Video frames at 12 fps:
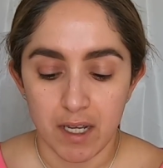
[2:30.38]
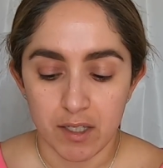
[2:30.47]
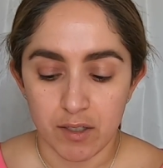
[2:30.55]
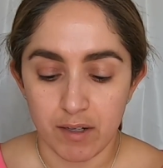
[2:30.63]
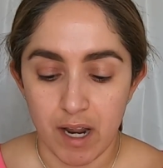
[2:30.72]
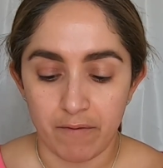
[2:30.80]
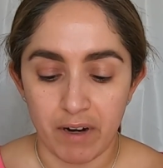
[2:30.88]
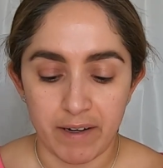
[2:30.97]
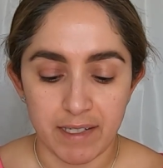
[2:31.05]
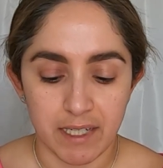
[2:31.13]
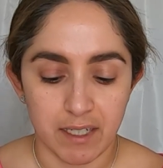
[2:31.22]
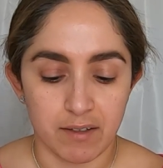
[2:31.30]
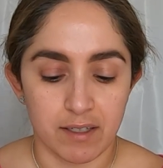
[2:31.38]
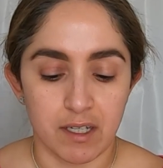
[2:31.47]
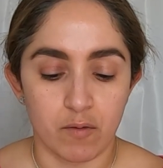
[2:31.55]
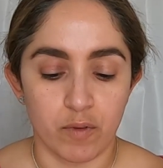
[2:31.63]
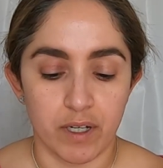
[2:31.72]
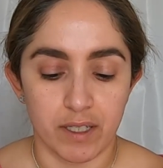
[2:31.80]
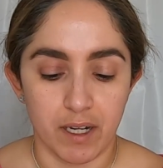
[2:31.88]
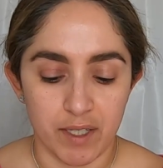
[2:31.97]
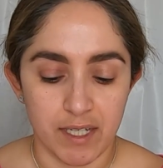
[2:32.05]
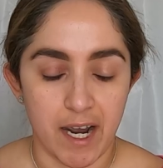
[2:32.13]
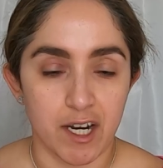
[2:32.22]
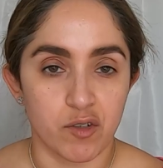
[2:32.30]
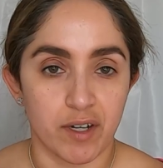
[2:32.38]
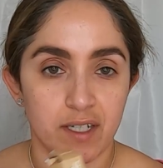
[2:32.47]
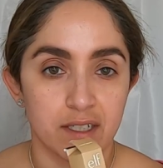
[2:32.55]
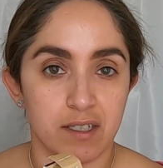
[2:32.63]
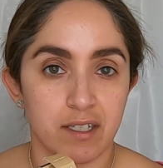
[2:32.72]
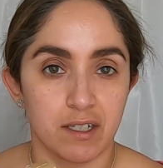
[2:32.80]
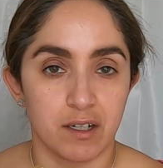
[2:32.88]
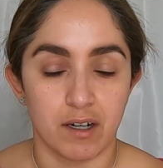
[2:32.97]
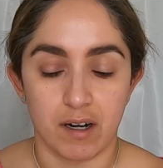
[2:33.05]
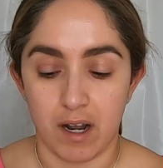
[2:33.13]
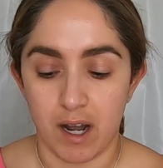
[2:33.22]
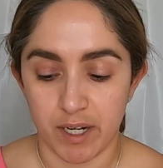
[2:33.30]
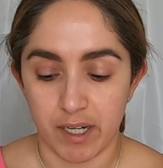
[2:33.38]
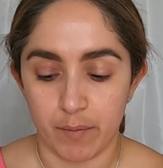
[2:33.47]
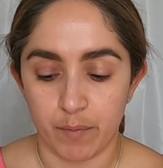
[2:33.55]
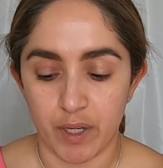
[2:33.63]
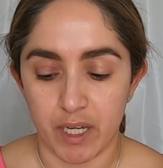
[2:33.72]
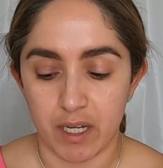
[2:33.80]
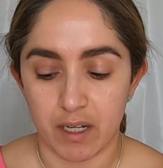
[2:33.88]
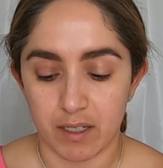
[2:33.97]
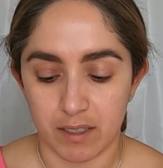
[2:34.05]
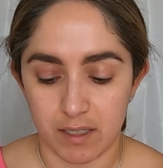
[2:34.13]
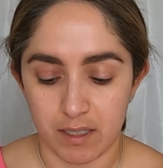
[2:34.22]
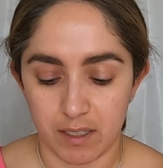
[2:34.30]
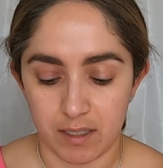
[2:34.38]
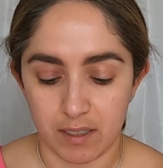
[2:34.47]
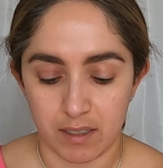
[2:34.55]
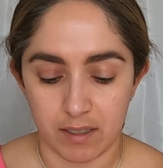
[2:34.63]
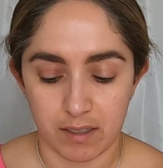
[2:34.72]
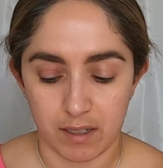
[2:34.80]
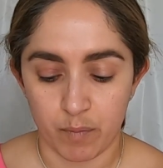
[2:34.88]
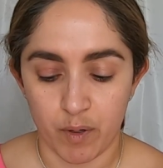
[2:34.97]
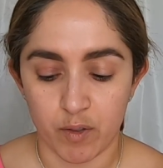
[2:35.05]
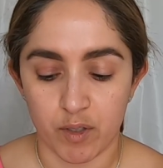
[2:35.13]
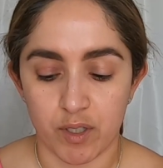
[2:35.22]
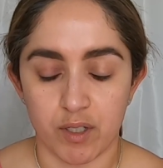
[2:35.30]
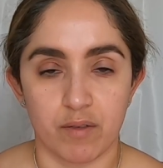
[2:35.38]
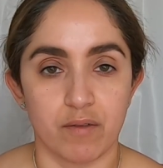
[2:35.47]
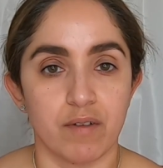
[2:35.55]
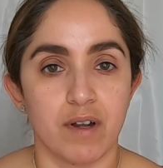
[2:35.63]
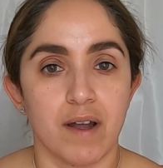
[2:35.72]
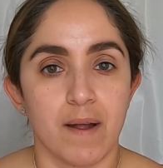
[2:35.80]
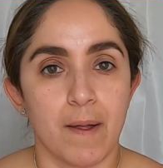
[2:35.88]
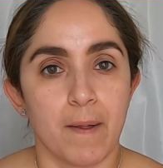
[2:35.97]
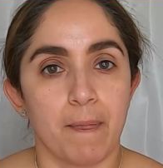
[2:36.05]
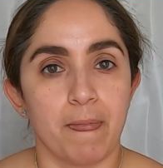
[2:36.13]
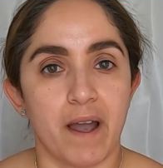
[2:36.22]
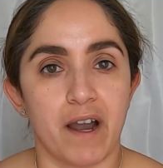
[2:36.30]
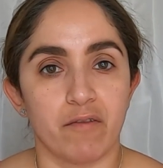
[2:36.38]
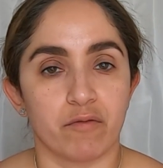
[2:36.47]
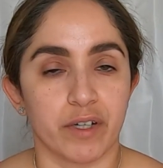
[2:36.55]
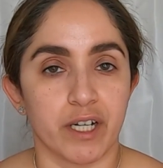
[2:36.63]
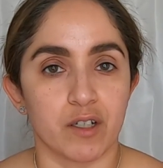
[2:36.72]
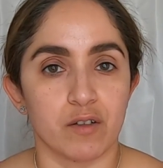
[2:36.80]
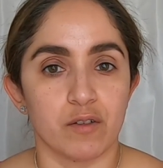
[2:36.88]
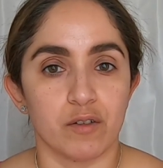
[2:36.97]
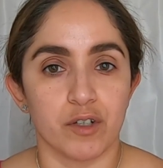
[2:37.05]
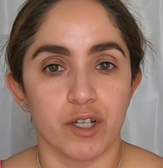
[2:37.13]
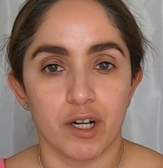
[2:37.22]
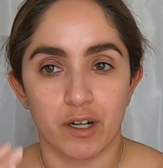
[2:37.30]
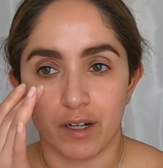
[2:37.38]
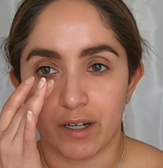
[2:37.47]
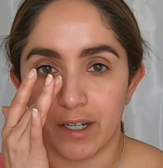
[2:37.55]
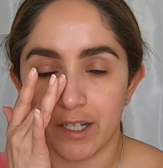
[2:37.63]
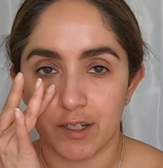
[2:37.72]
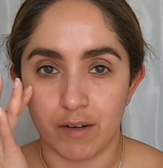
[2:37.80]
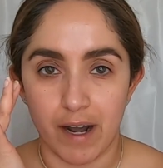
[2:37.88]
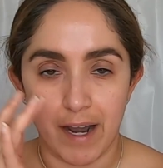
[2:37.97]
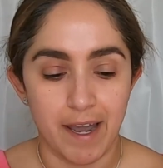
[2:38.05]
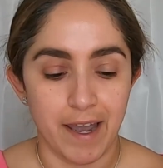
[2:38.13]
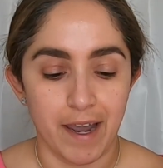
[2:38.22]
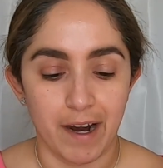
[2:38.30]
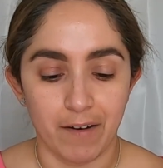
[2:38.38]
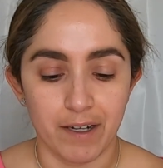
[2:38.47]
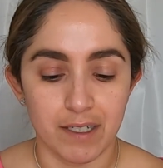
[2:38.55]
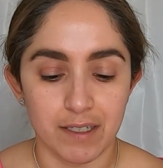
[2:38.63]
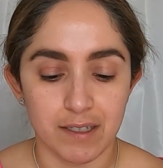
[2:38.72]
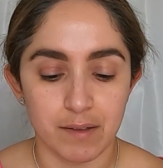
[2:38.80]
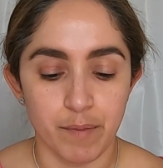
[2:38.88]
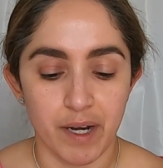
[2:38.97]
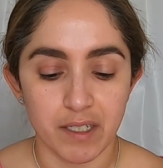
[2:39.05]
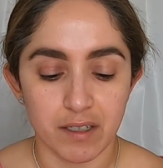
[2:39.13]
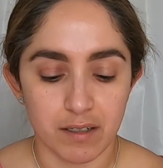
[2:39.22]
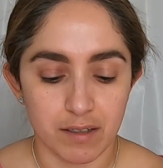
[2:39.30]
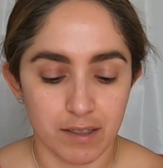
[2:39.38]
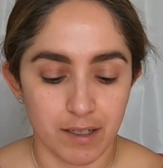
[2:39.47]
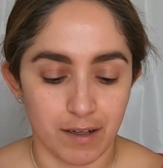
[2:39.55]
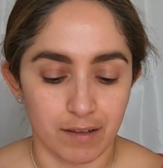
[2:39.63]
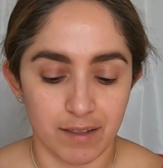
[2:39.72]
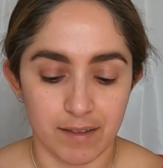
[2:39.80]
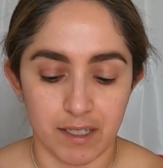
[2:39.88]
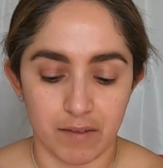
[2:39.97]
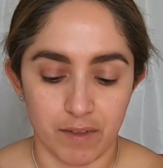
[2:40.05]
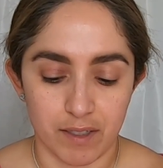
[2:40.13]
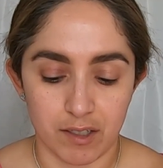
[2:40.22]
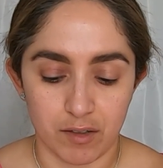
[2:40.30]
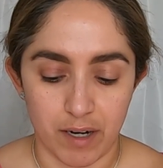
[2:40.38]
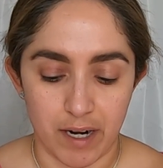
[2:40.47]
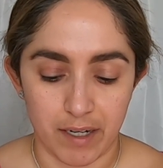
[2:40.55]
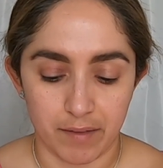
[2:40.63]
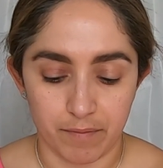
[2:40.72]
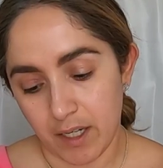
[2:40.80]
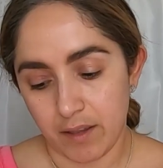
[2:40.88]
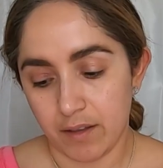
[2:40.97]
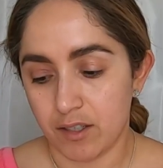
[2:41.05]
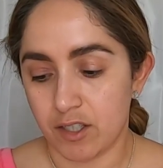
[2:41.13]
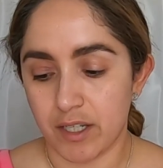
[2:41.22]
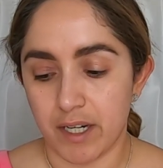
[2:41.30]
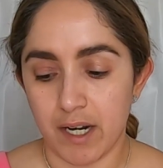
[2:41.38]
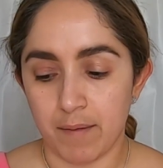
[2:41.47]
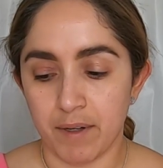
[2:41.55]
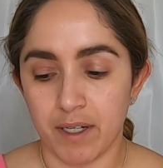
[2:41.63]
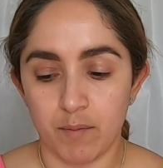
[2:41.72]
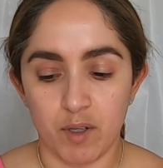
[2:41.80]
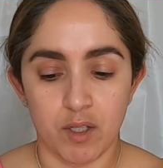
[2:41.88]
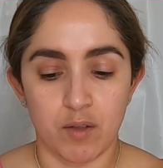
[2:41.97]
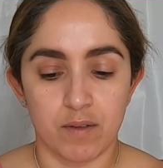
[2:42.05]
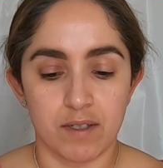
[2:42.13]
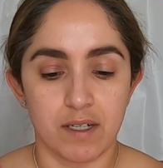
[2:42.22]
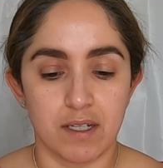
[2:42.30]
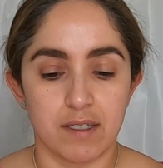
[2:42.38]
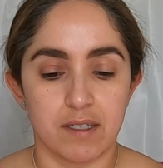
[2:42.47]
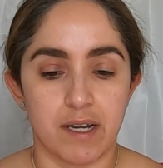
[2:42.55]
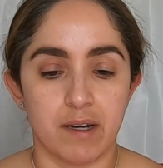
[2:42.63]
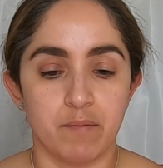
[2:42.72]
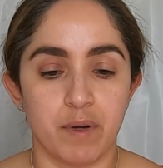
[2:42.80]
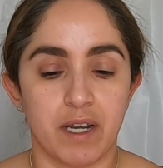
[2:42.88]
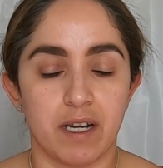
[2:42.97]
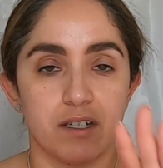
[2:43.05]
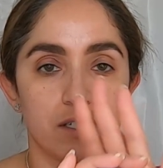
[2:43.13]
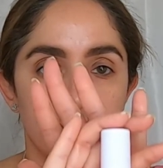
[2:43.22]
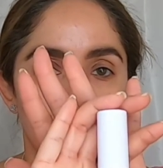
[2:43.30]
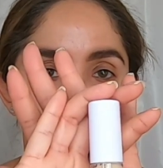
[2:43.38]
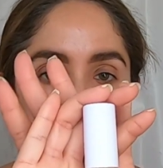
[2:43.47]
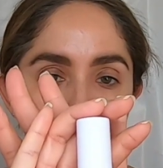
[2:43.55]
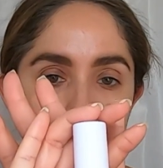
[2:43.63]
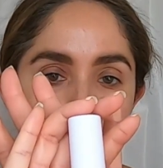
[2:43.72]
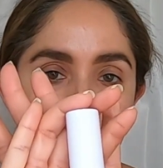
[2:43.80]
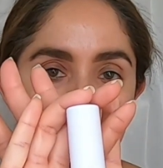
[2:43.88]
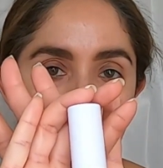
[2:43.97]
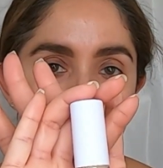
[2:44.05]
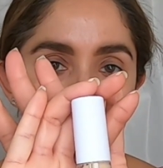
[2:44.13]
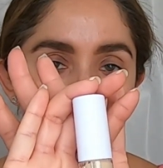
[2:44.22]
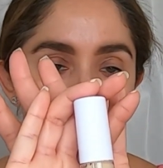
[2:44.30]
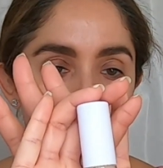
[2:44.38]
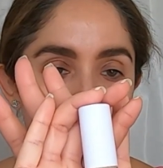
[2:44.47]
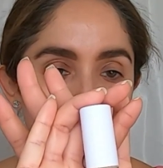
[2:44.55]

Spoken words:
So now I'm very excited to see what this hydrating concealer is gonna be, because this is supposed to not wrinkle your under eye area as much. So let's give this a try. And the shade I'm going to be using is light beige, and it looks like this.